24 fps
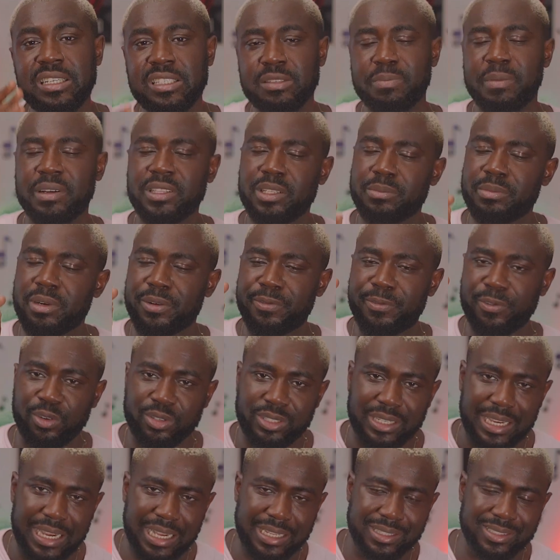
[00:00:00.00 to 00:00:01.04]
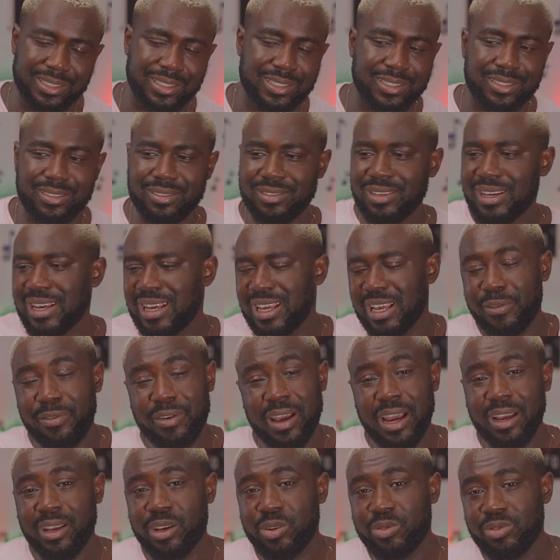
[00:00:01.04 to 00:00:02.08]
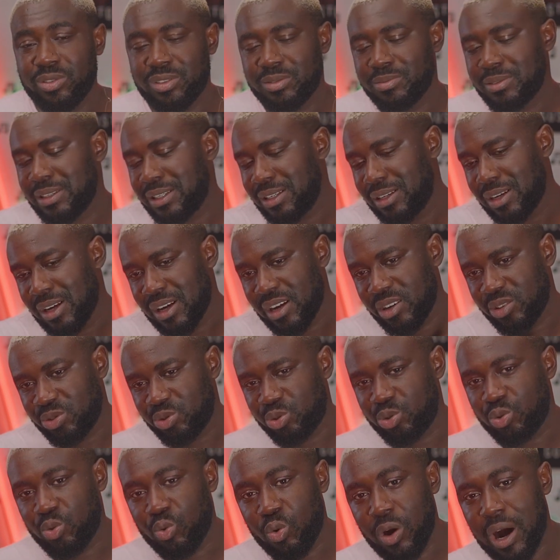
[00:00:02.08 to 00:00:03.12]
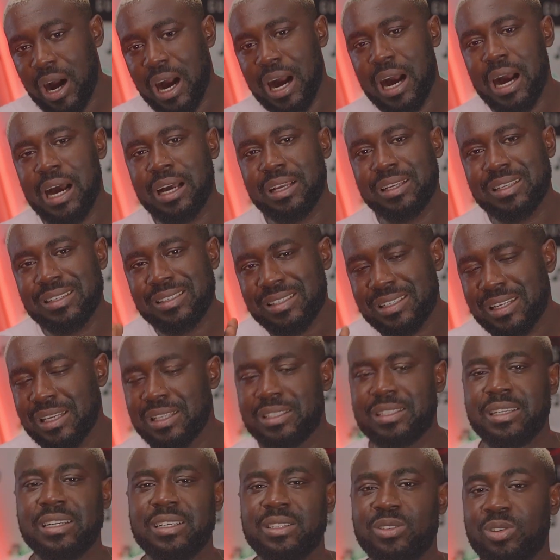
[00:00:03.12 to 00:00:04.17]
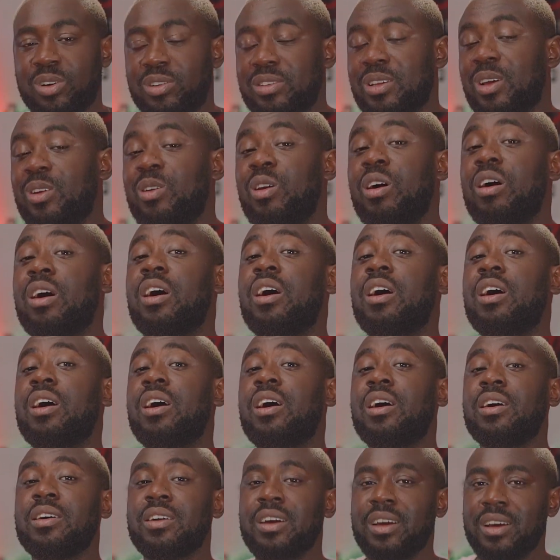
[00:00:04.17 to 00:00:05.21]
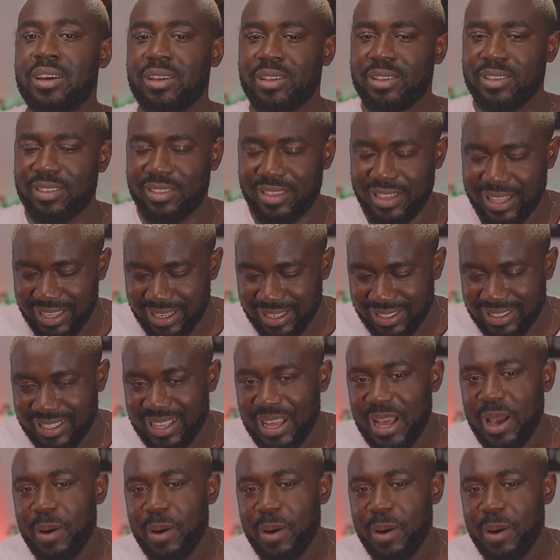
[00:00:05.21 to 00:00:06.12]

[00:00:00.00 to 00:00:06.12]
is my number 4 artist. If you argue with me, you are sitting on the long thing.